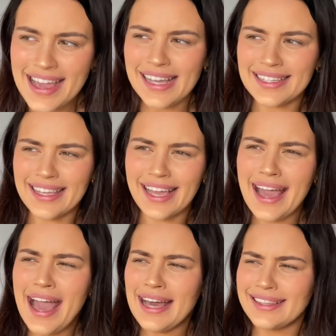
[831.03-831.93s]
He's
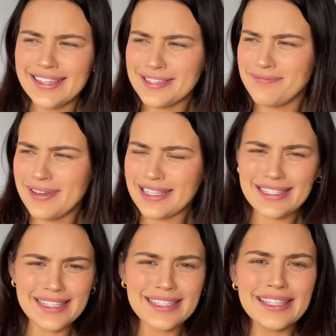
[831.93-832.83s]
like, this bitch
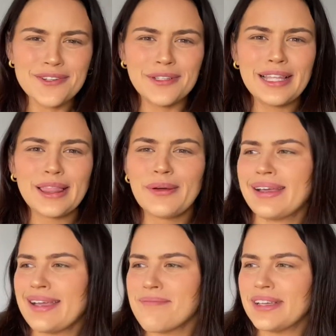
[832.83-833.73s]
is literally
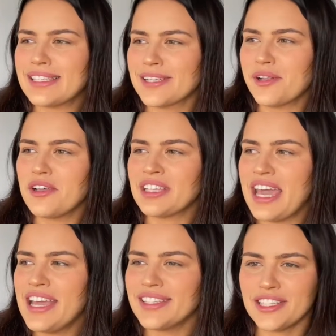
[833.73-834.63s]
looking at me steal his
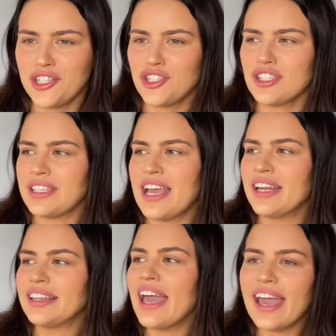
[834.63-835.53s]
keys and she's just
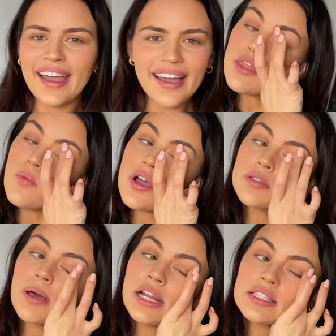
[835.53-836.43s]
standing there. And the worst
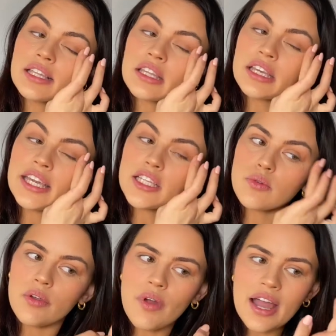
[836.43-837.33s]
part is like the keys
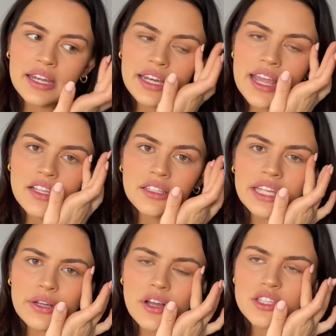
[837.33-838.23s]
were right
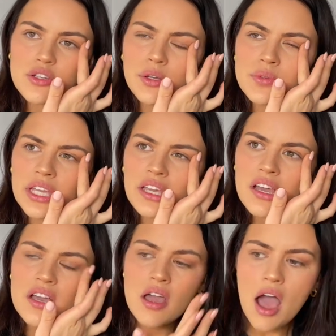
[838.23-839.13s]
near us too. It was like
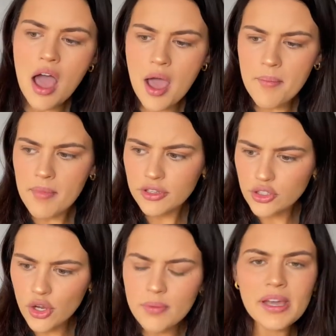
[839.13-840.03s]

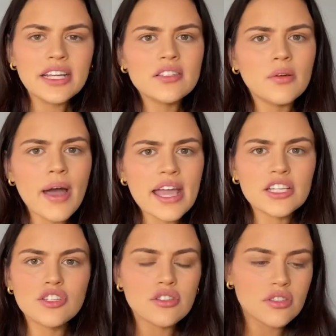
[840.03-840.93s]
2 meters away. It's just